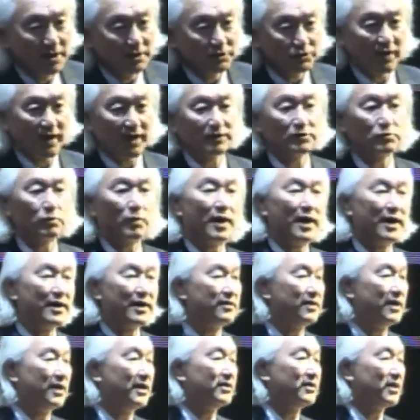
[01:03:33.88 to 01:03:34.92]
So that's why I
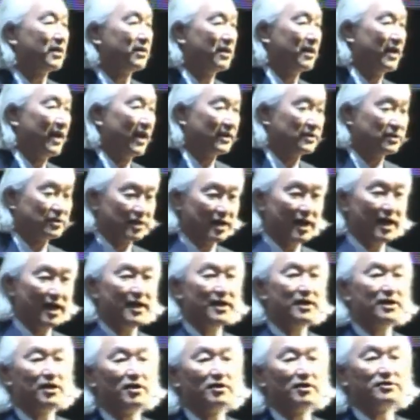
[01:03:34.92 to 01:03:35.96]
think that the next
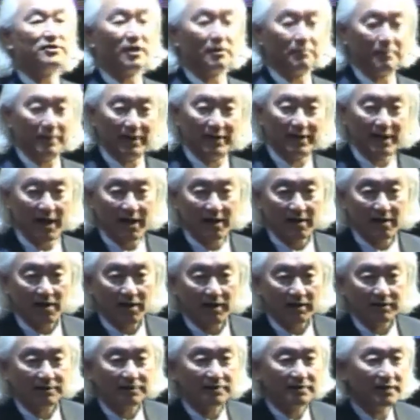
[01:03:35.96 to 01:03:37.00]
10 years there'll be
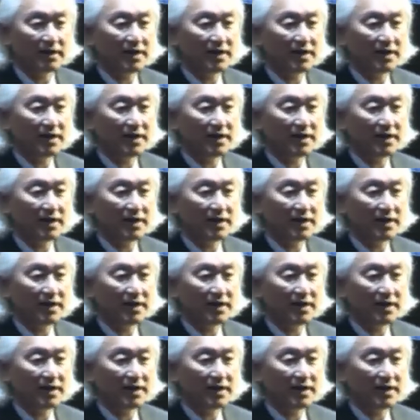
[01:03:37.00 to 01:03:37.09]
chaos.